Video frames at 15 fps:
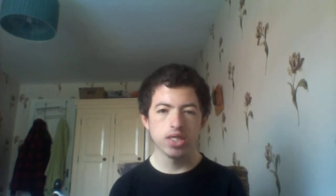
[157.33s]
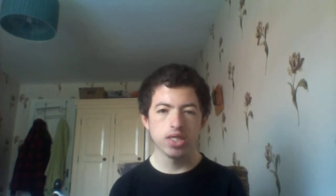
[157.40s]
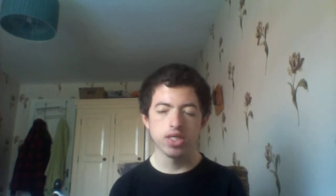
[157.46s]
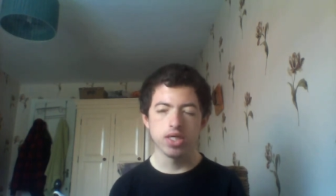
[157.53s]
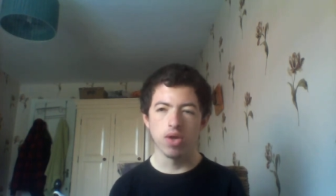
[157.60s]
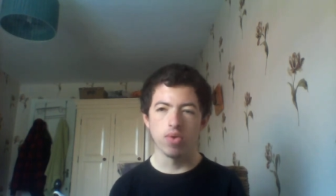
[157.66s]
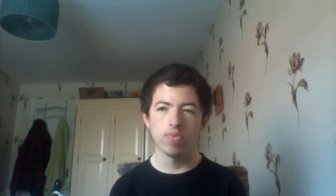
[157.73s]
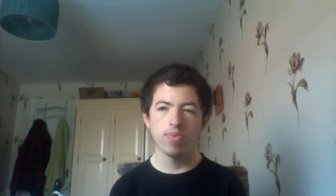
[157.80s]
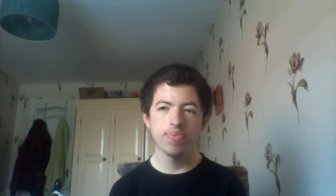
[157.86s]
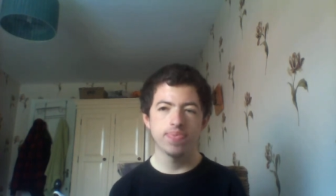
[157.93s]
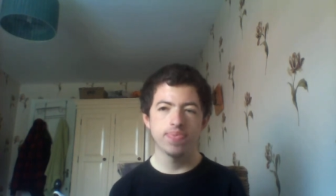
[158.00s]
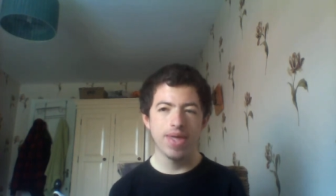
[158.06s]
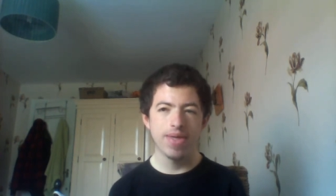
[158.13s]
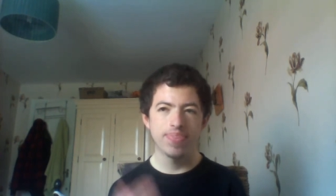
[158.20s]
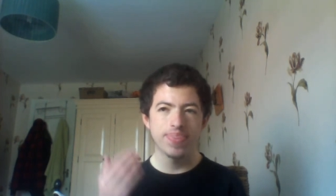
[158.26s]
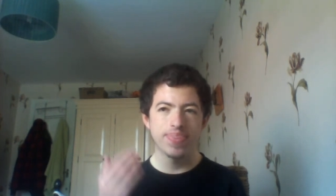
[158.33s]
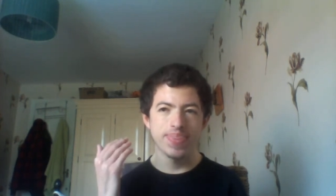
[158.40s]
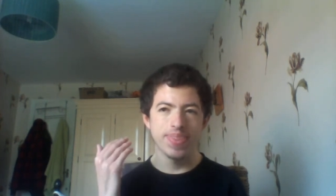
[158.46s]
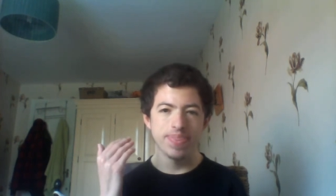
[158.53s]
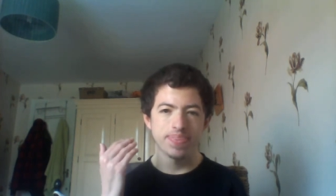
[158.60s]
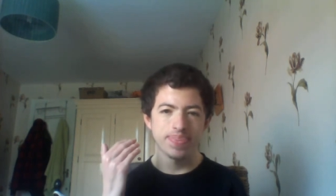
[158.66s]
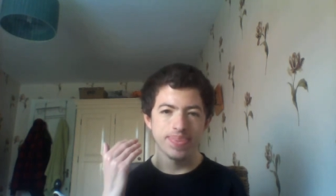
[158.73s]
You know, they
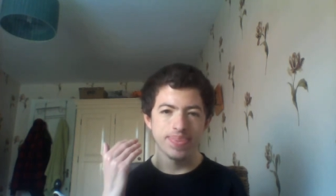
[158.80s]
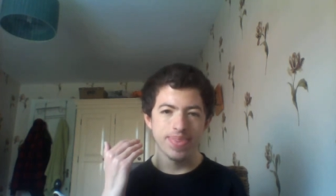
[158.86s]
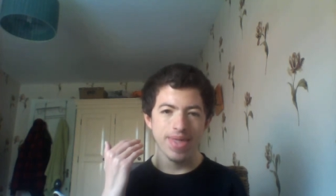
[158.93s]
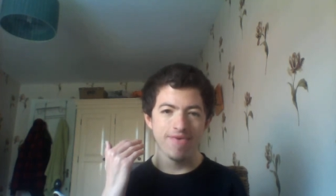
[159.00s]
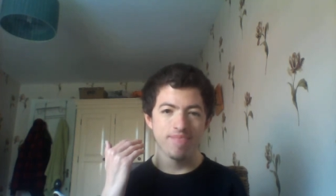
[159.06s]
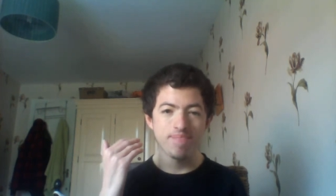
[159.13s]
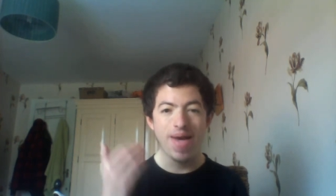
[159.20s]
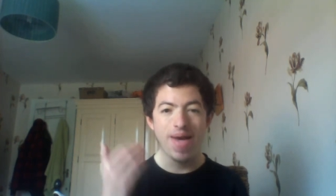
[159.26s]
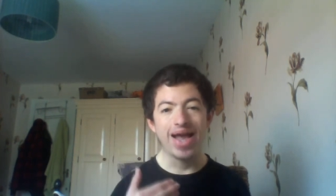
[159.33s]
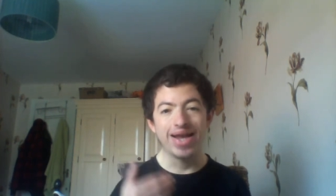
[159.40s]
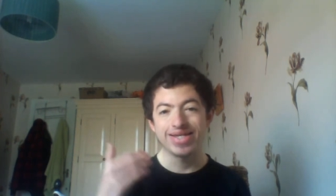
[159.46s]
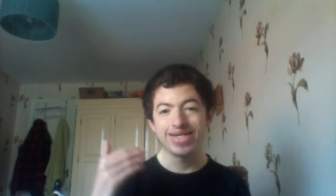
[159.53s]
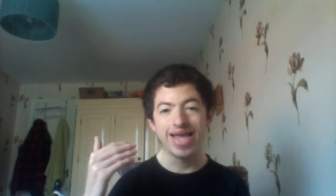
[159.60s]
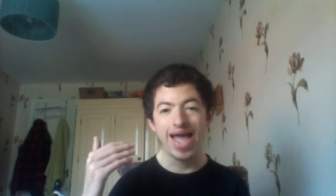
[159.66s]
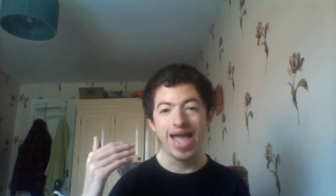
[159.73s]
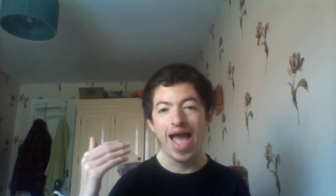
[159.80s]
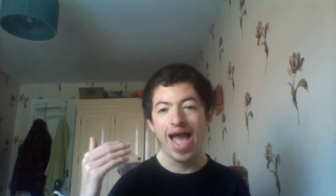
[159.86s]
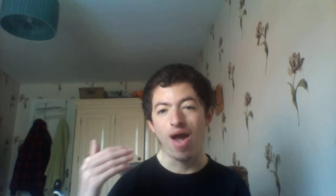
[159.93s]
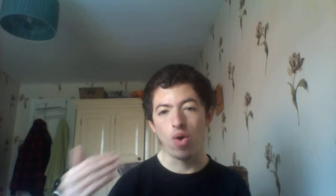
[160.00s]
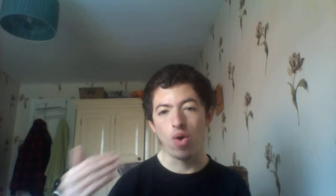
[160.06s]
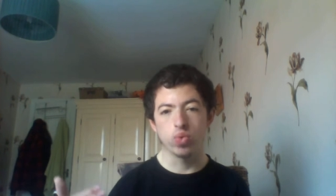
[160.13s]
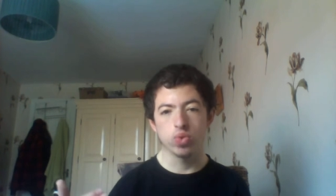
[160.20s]
they, they backed
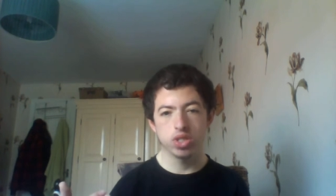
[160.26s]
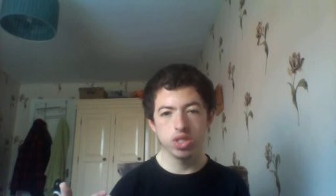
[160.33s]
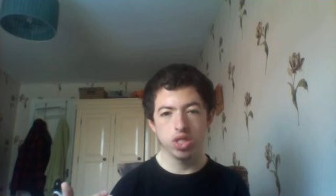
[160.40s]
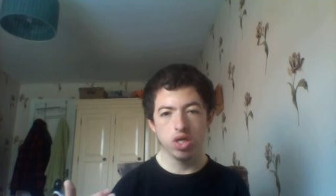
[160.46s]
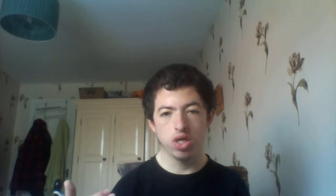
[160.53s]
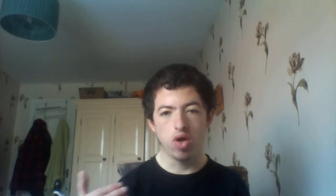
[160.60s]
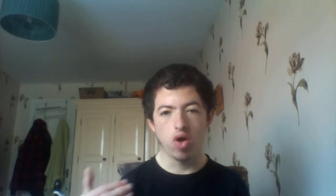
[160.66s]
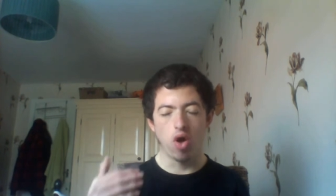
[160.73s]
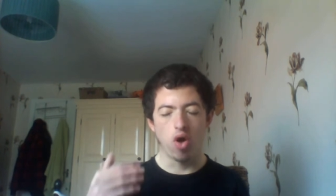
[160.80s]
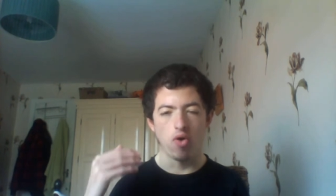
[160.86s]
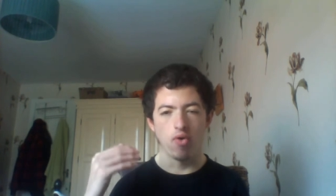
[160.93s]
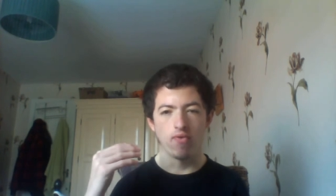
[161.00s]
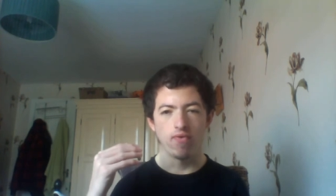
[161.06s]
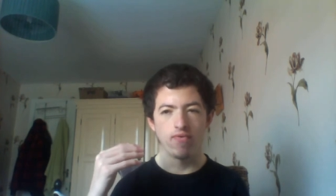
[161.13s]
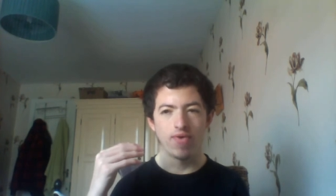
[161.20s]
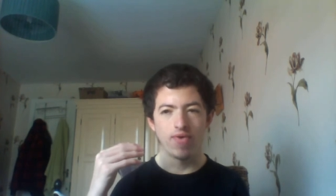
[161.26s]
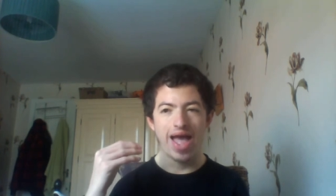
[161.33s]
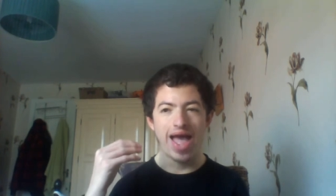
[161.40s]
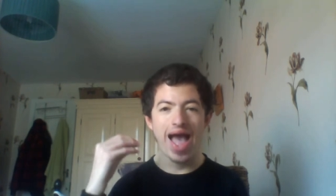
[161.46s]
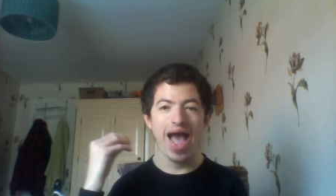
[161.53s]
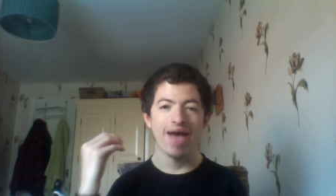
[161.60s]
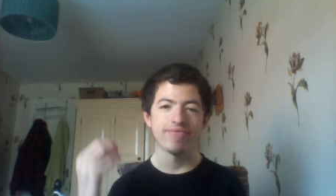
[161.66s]
out of
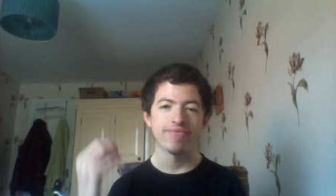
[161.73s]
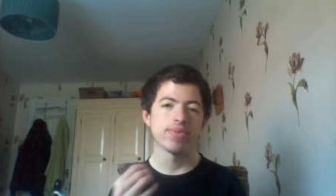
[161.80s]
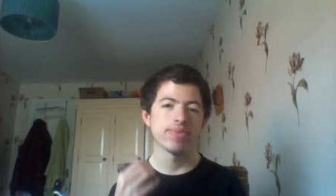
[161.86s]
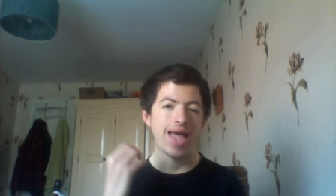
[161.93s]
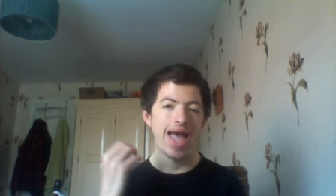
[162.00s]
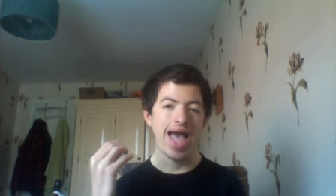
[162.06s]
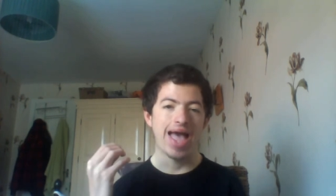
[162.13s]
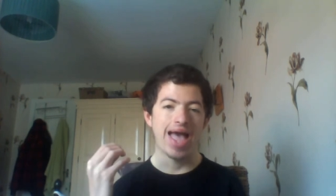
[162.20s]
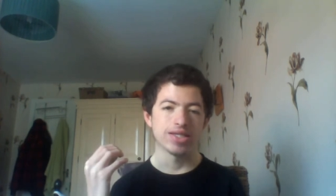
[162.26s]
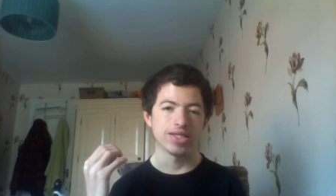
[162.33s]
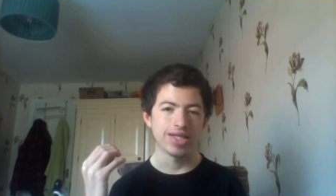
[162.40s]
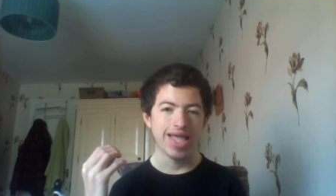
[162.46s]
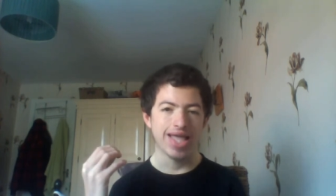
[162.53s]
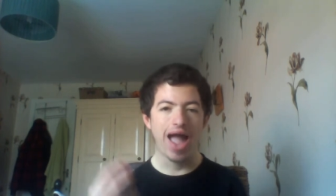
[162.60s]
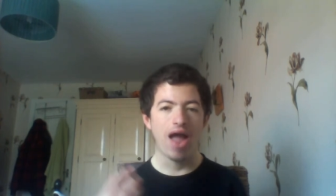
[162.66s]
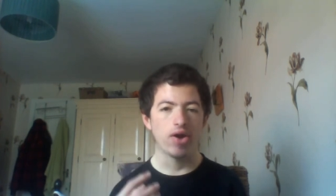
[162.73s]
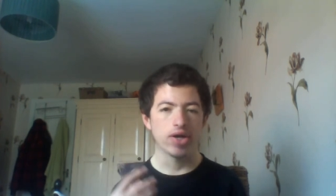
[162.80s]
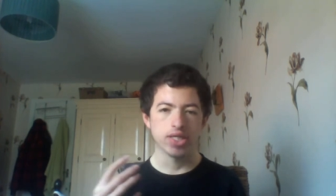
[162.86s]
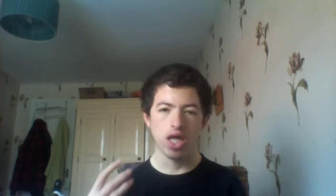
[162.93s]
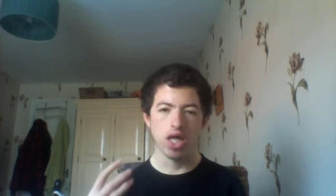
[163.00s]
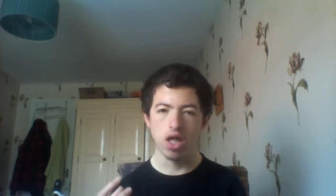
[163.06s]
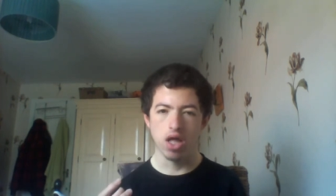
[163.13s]
having that as a
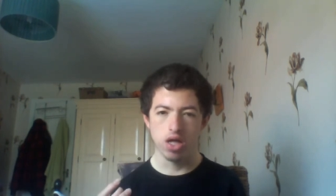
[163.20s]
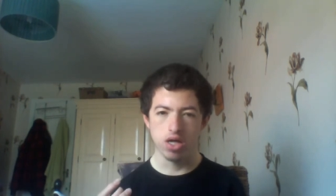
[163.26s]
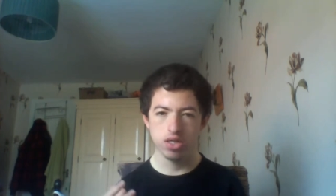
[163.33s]
character arc,